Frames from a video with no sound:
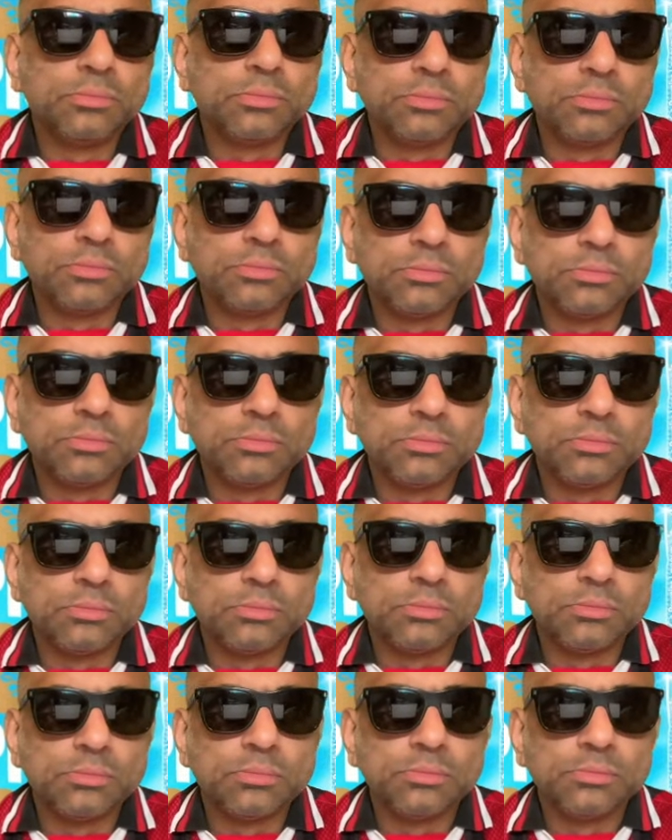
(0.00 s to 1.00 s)

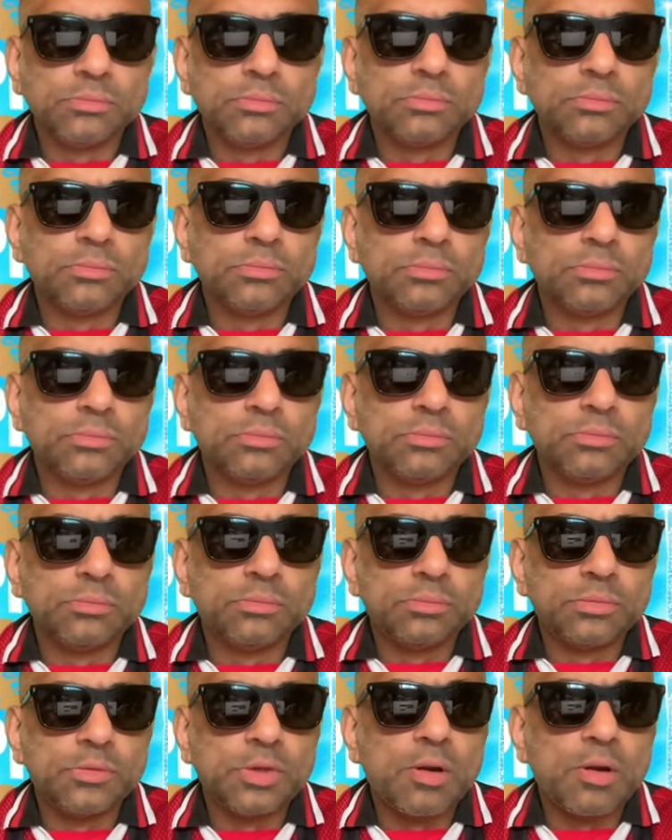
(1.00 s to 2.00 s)

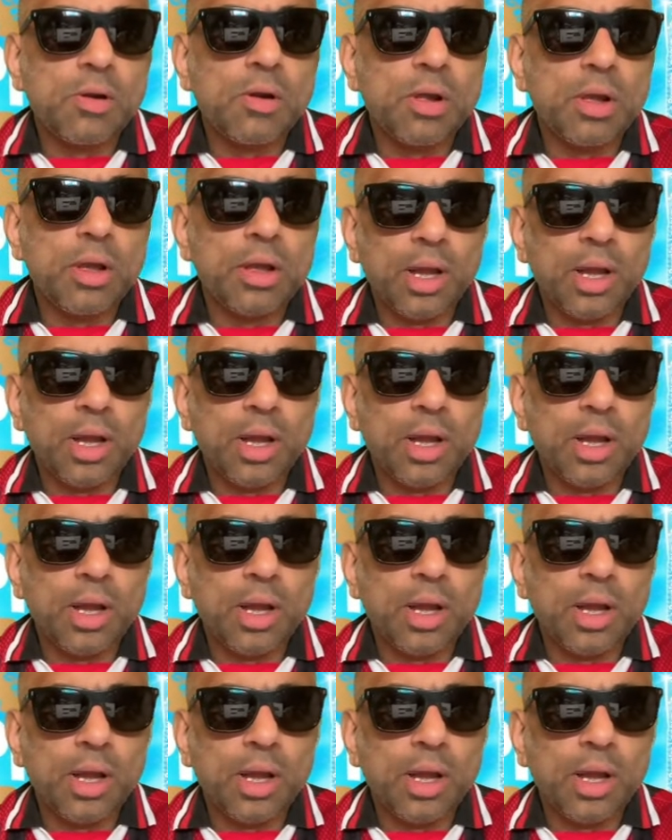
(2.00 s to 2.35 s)
(silent)